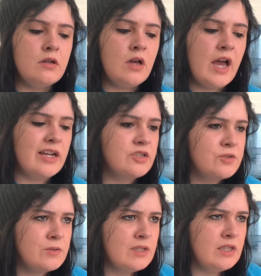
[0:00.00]

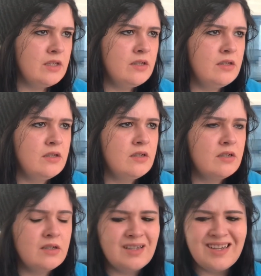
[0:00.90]
Actually,
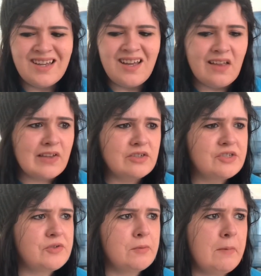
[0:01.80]
that
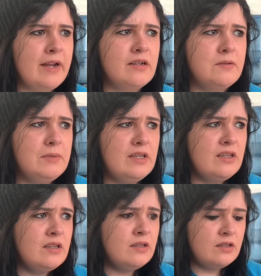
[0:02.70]
just reminded me.
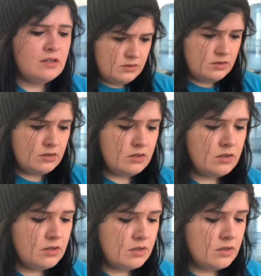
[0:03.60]

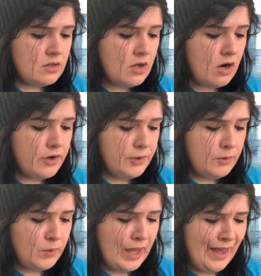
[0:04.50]
Are you
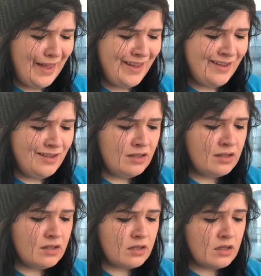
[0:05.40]
okay?
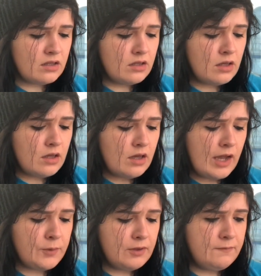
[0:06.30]

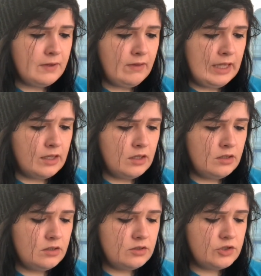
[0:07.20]
How are you feeling?
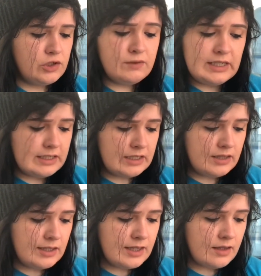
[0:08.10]
Do you need anything?